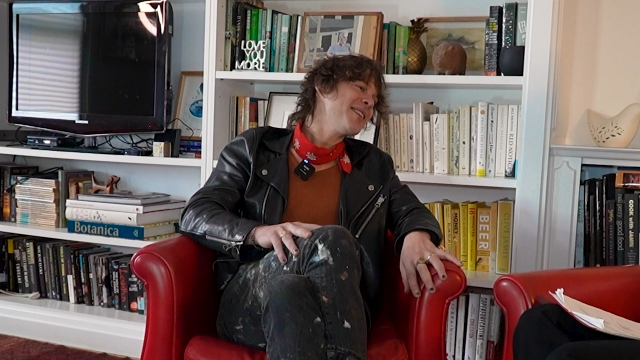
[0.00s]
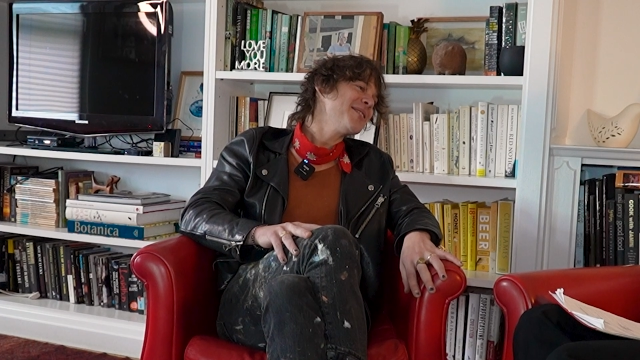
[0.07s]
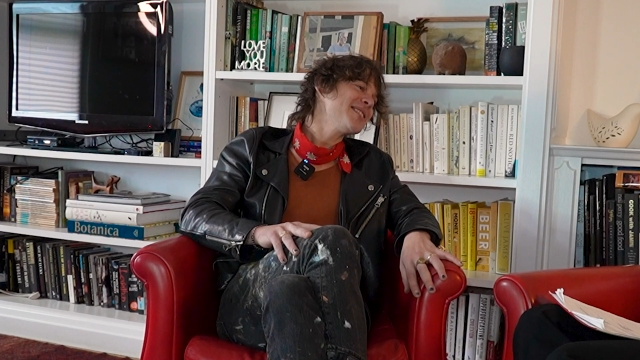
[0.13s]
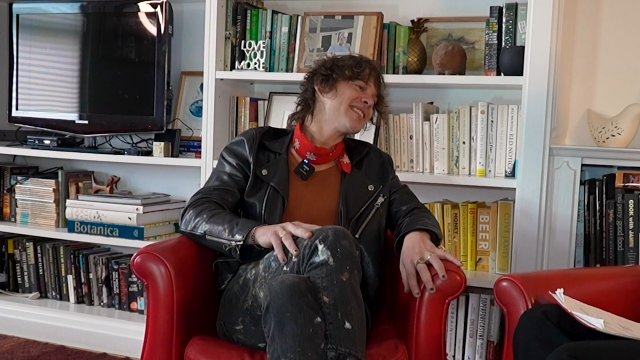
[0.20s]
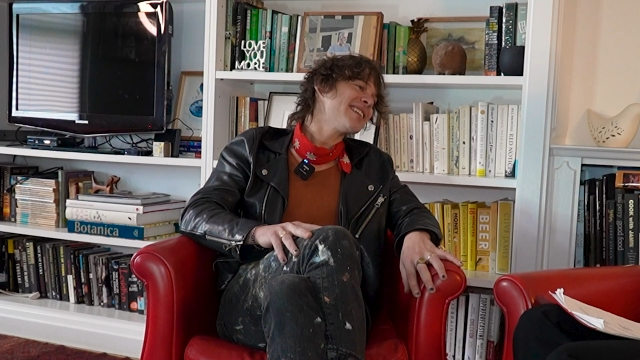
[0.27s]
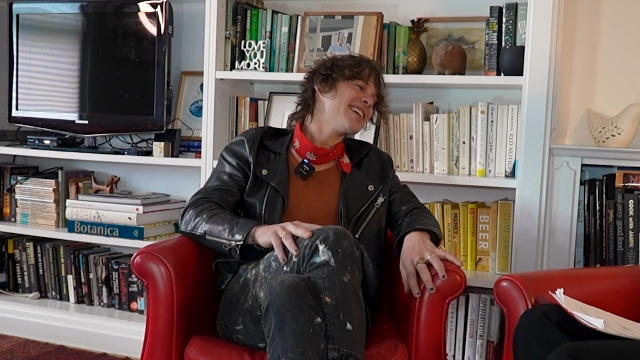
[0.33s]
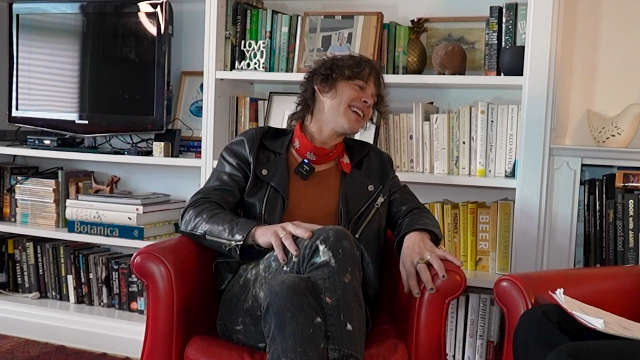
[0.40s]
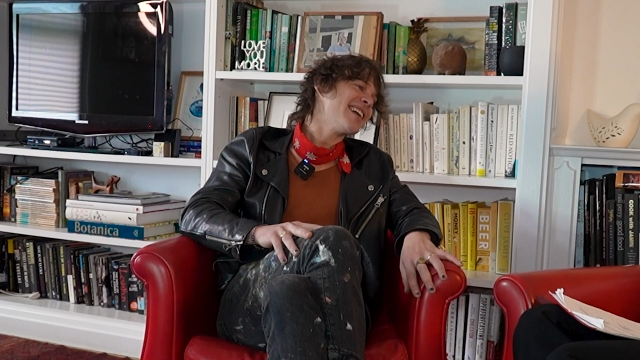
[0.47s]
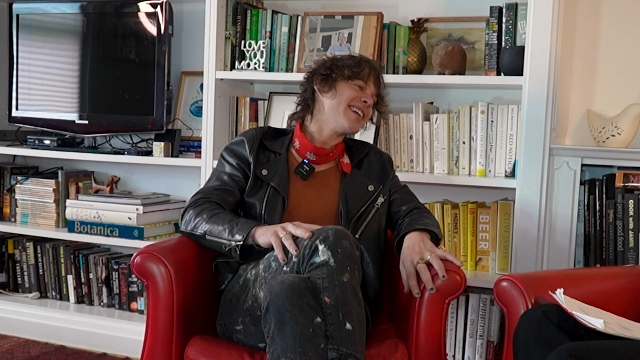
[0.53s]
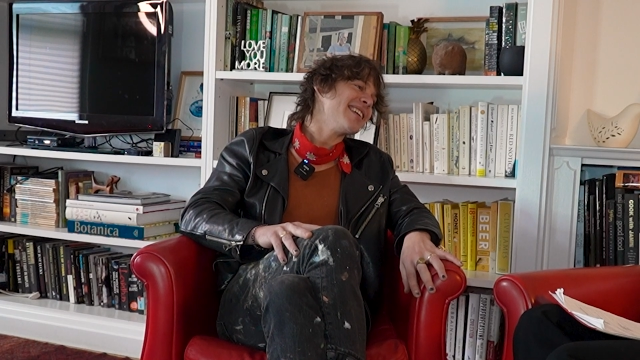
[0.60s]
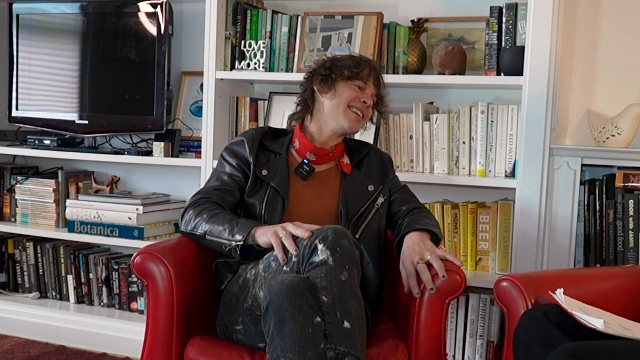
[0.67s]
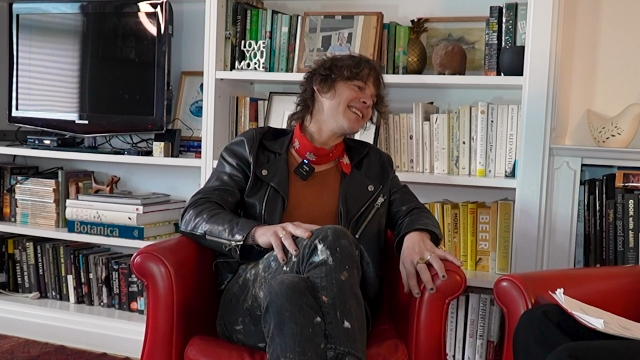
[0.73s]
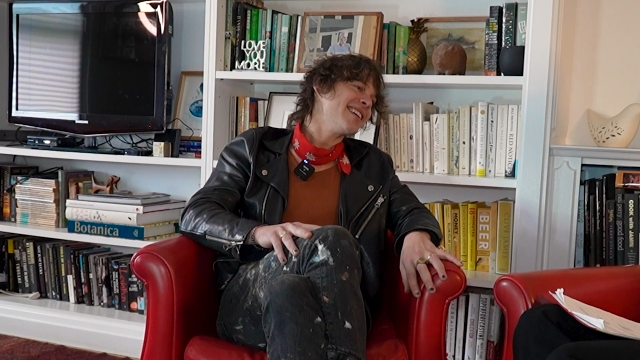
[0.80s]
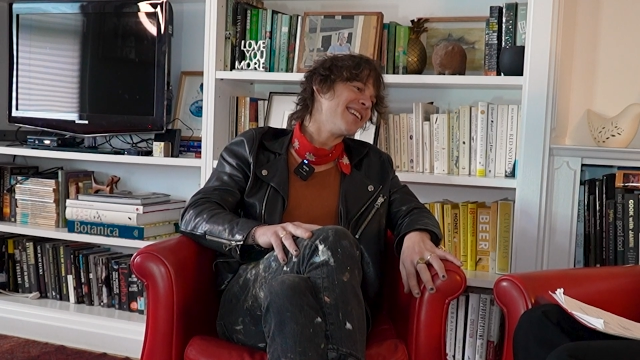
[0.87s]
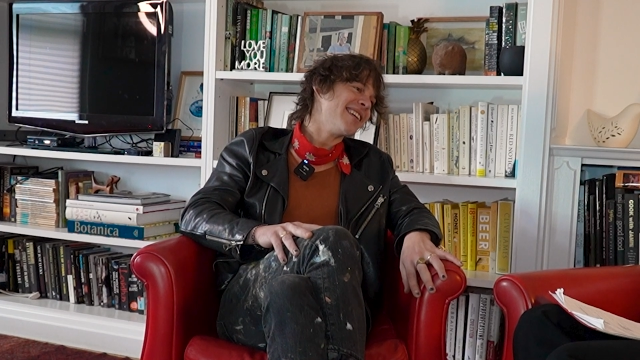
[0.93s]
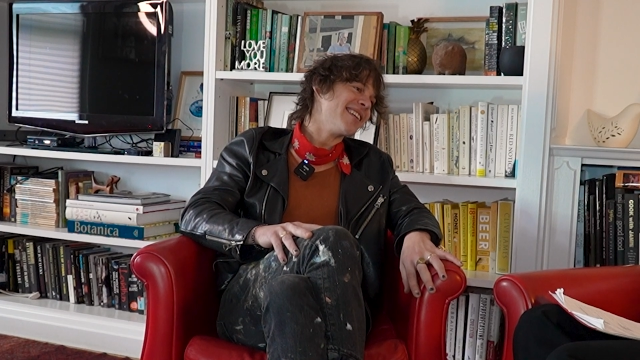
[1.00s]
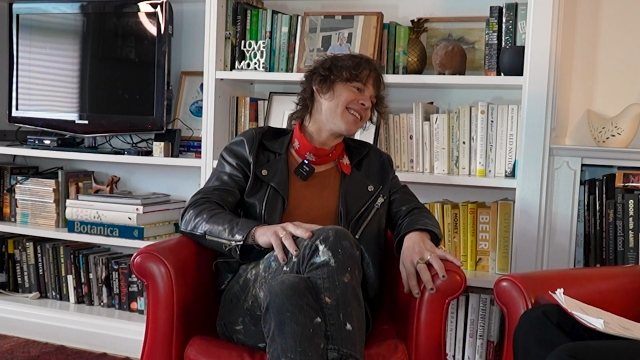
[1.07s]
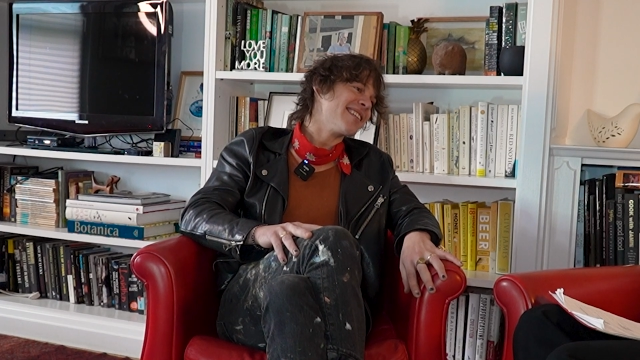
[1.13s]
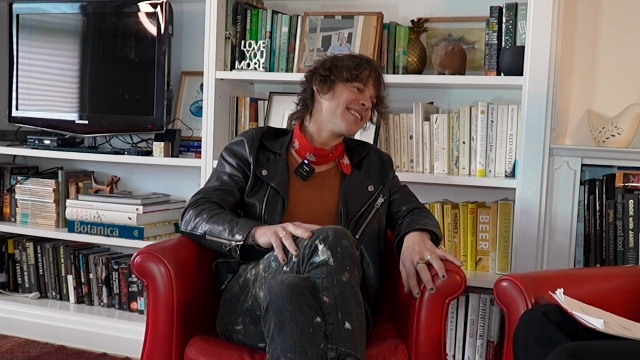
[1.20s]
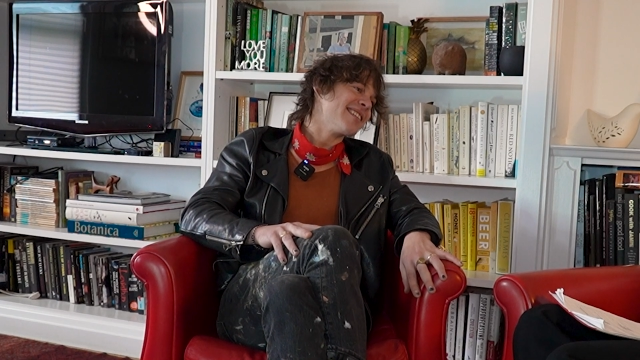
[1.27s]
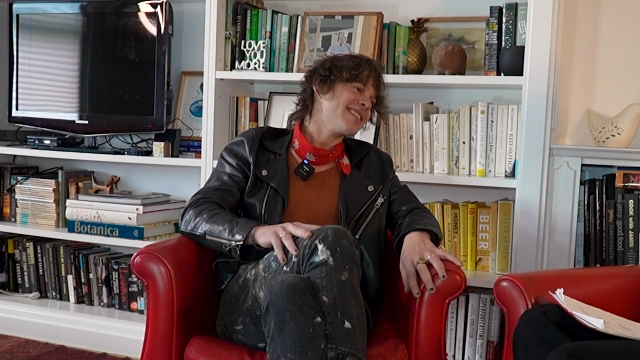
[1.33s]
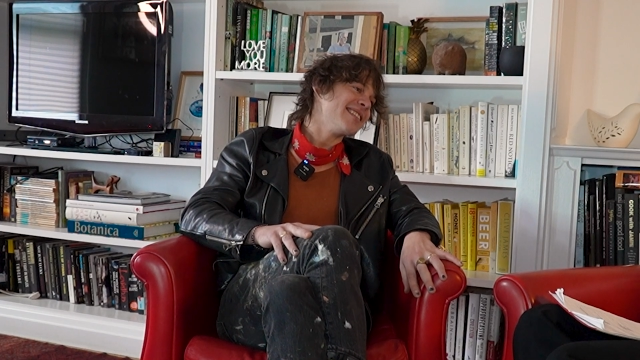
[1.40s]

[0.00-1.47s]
I was young,